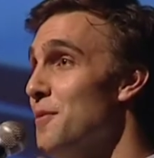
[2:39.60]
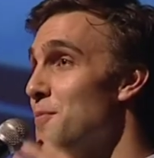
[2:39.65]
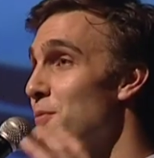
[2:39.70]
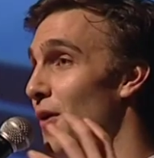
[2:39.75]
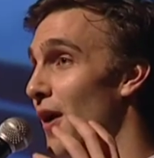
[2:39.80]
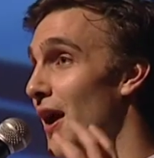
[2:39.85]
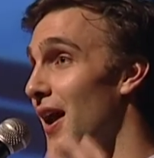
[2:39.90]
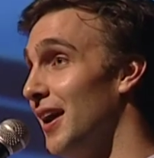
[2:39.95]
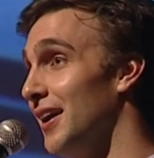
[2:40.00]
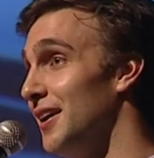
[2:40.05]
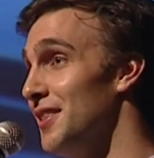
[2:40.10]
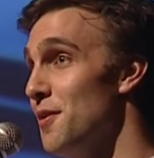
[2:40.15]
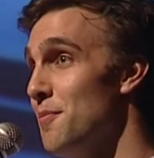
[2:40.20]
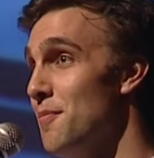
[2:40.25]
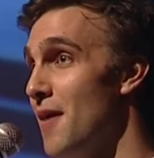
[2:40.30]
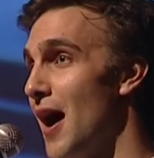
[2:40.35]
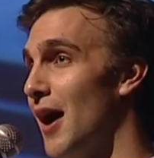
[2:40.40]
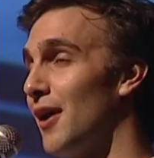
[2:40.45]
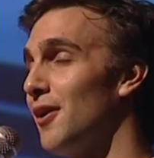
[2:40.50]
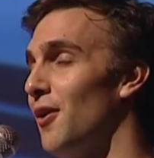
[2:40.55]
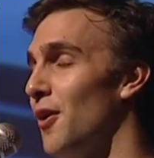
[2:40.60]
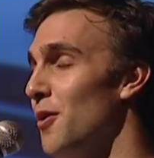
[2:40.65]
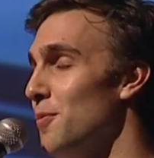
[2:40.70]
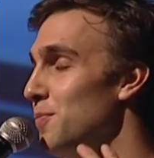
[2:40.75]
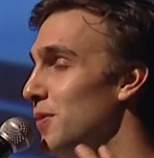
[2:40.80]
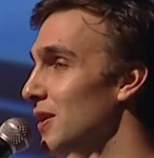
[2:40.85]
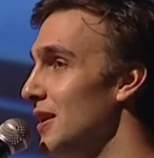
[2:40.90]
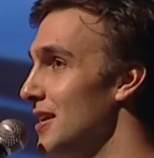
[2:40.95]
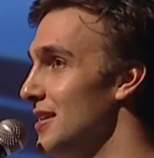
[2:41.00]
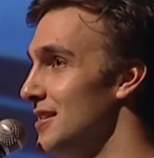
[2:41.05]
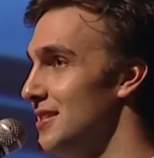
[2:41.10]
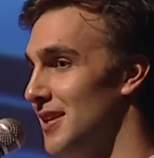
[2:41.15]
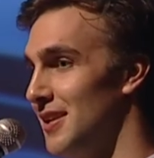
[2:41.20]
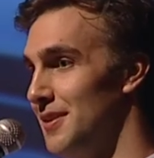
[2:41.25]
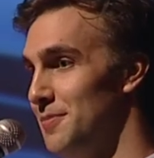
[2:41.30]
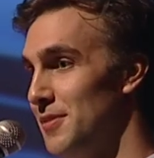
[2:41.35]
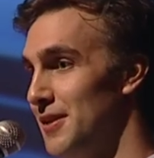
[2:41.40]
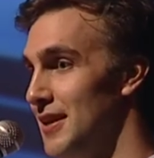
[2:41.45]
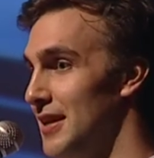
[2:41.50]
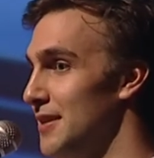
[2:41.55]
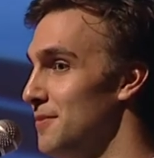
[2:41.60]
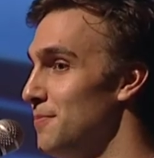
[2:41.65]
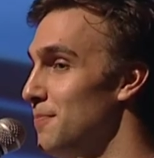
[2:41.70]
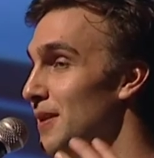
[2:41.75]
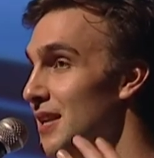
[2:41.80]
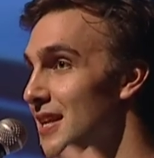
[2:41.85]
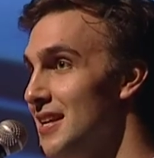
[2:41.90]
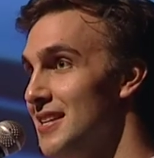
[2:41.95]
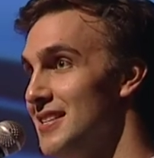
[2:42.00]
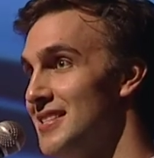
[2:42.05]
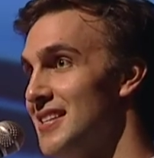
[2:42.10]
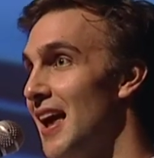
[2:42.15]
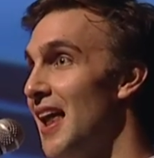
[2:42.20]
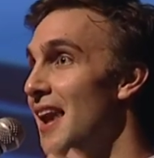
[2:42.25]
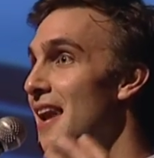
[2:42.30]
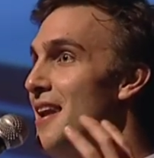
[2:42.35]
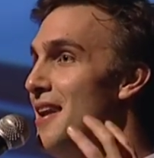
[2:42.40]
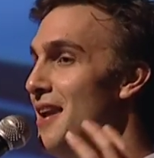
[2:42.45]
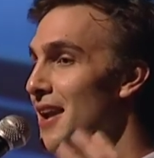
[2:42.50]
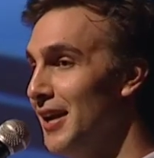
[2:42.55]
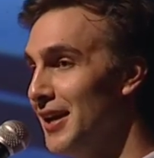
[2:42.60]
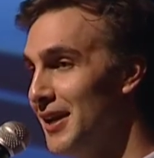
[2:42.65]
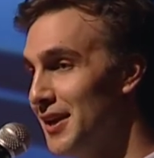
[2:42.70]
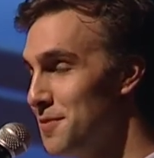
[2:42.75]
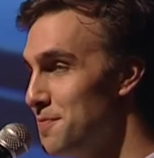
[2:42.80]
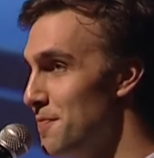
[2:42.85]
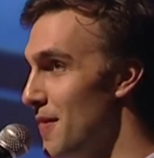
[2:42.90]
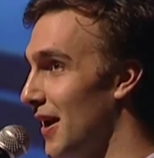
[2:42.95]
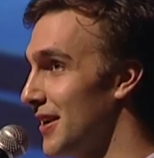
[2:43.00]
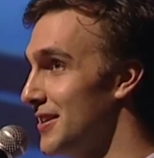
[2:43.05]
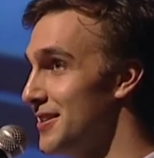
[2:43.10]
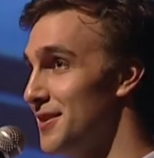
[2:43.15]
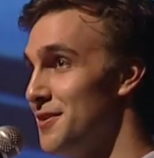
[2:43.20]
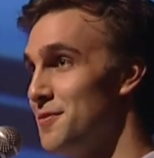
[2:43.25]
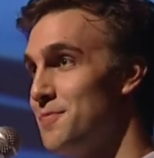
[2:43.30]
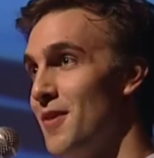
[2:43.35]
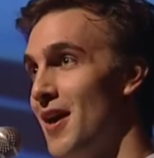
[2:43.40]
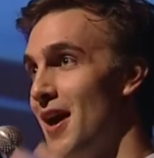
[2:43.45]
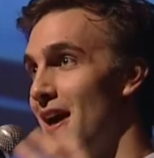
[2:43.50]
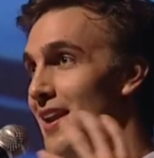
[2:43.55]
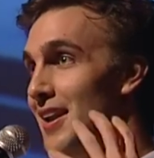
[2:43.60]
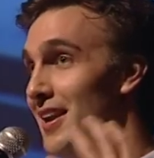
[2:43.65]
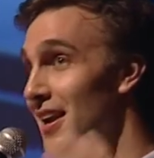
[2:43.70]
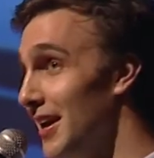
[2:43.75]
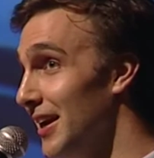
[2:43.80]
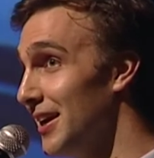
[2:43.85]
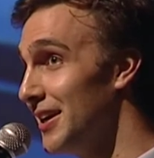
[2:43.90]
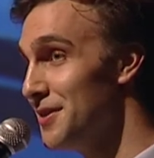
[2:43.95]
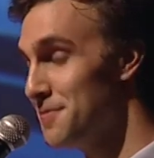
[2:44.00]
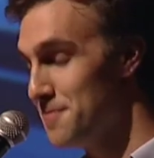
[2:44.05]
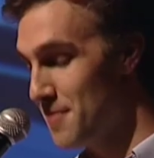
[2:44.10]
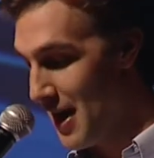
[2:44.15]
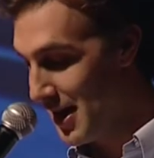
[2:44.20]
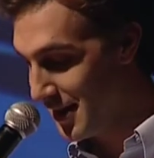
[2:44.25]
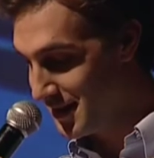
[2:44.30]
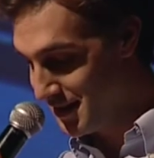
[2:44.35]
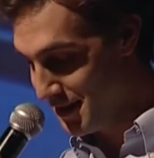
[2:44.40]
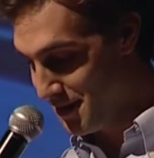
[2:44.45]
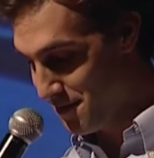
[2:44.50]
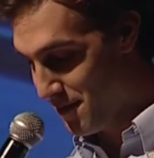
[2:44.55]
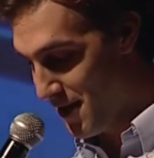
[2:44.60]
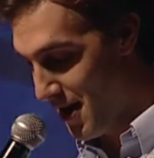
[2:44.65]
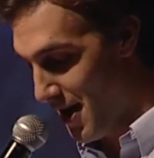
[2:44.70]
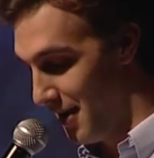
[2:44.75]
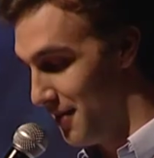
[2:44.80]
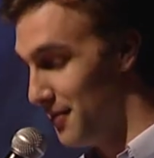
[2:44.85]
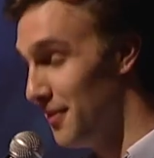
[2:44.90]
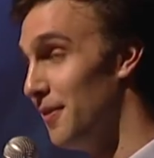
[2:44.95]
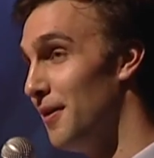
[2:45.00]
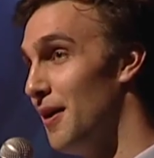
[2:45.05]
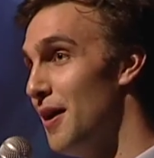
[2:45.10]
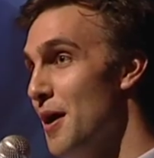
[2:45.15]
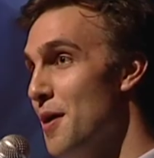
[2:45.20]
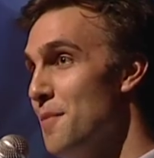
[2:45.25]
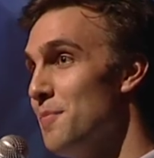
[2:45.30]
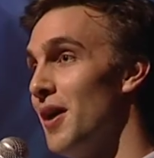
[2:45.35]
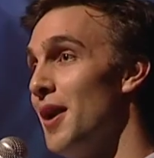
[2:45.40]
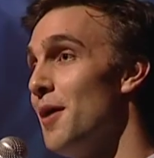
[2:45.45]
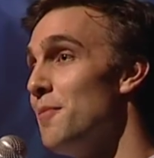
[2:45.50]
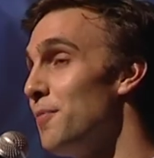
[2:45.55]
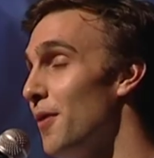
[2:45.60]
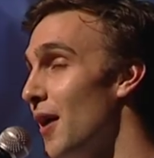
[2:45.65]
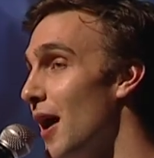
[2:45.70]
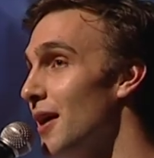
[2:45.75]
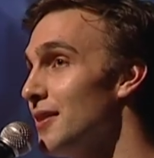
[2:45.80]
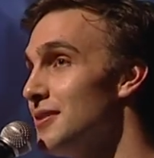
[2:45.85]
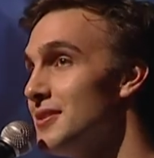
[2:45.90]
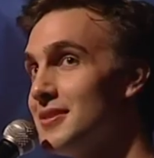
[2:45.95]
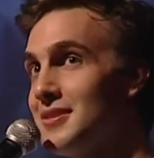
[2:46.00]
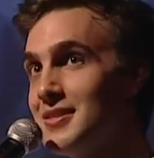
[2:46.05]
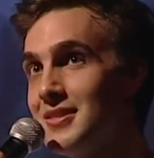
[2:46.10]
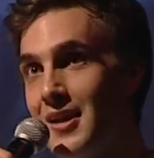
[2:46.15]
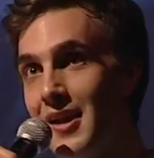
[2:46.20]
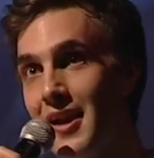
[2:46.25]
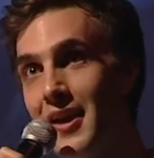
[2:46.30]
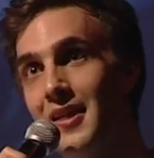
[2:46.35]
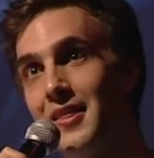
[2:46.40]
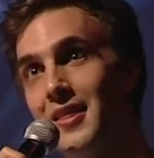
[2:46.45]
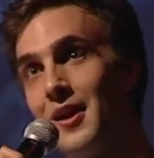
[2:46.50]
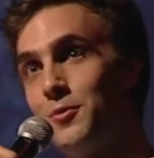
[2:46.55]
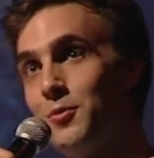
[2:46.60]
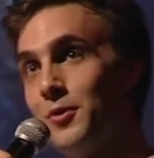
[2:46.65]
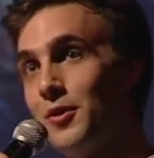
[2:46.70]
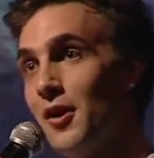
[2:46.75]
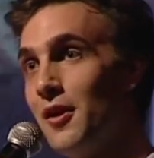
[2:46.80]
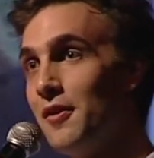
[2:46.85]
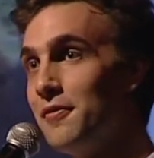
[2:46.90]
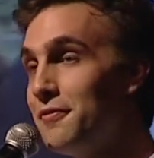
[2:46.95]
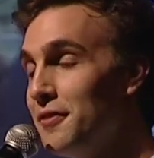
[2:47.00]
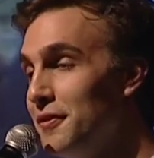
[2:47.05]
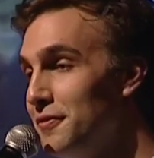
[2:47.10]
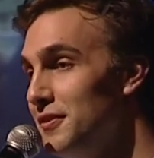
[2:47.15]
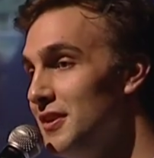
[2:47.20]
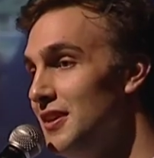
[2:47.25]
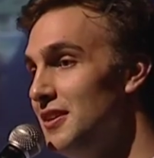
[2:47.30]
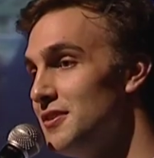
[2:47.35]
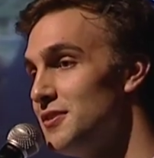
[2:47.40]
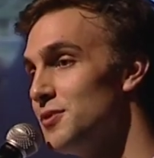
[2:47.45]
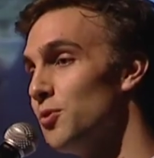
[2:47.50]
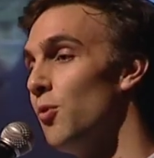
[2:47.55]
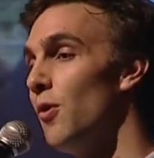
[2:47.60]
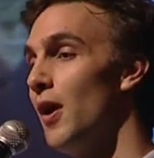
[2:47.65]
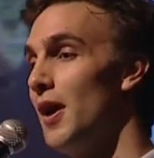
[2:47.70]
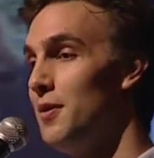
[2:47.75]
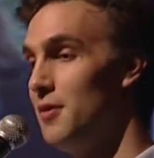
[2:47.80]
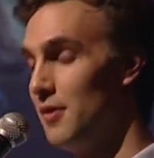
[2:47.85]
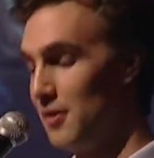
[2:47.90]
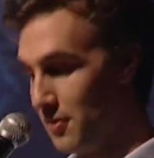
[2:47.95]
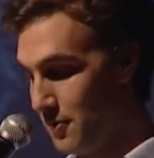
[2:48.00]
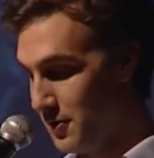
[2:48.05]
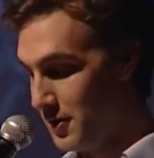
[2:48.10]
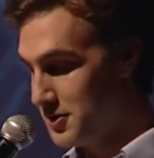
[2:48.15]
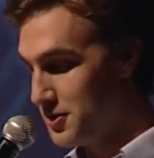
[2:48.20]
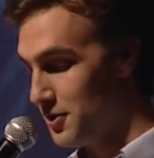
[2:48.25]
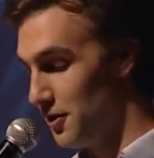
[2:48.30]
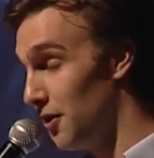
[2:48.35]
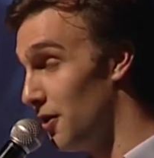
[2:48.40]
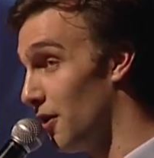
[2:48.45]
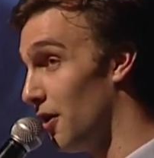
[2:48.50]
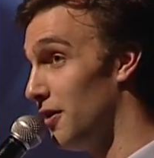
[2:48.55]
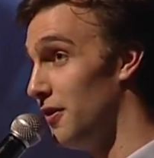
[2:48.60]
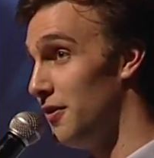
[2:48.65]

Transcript: praying in the background, please, Pete, please, link it back to the brand, link it back to the brand. But I'm proud to say that we got a 15-to-1 return on